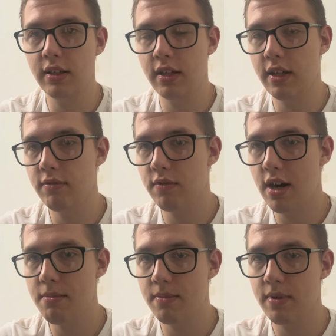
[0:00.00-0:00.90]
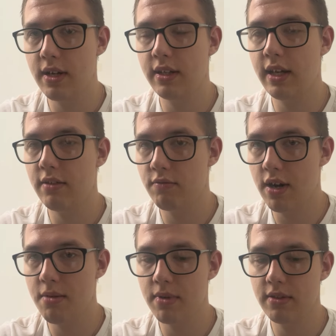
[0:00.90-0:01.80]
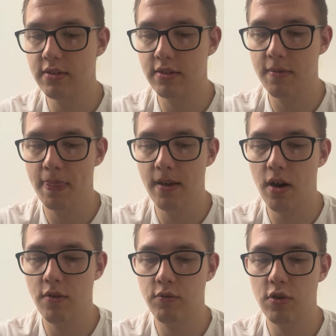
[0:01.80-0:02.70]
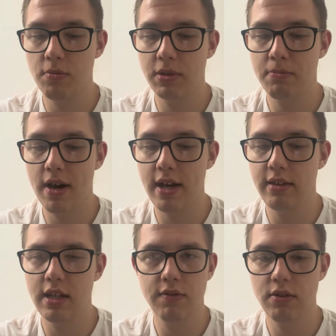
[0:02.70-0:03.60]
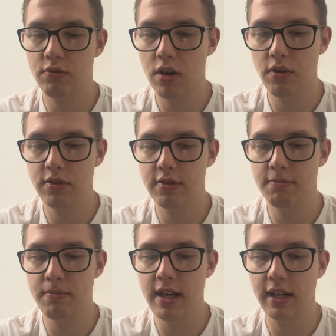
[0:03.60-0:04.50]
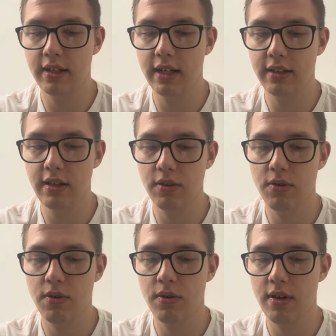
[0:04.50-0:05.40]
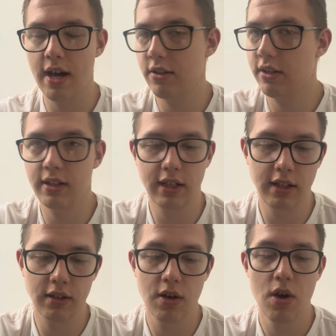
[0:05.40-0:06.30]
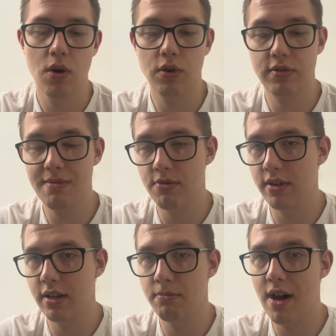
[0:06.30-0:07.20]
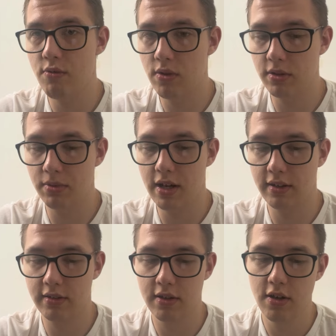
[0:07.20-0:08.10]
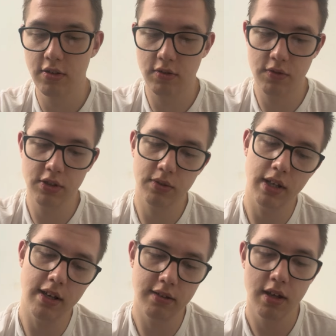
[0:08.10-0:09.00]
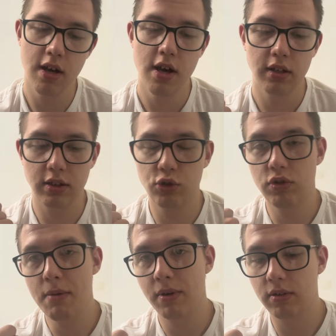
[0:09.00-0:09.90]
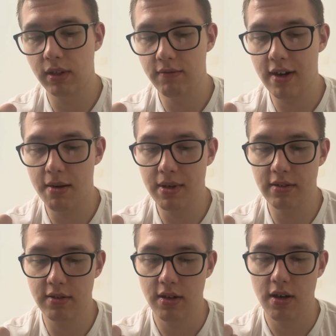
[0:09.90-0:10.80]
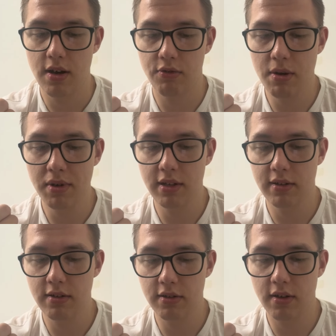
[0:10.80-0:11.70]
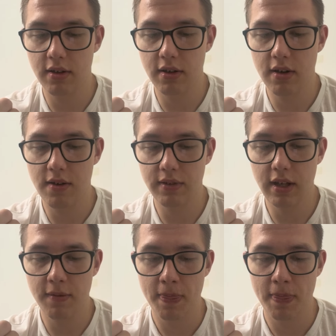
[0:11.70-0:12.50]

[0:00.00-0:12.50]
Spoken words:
environment are formed by different roads being either connected or separated by roadblocks. So first one is the tropical environment, reminiscent of the